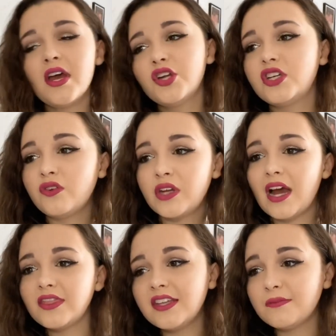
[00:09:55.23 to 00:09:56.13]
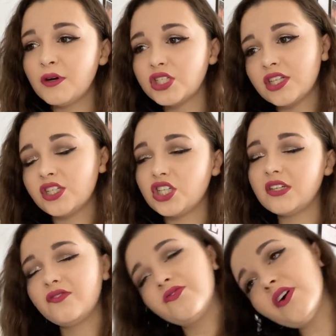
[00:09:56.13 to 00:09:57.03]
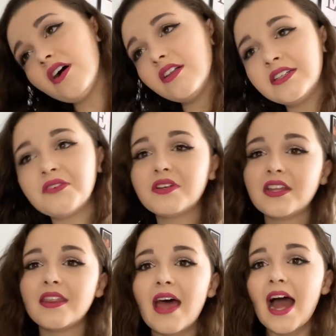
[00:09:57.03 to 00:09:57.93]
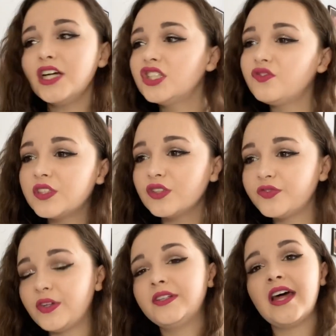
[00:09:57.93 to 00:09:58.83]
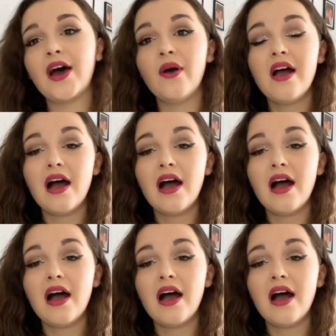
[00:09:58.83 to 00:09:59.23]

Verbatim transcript: She's only had this much and she's full and everything and that. I should feel full now.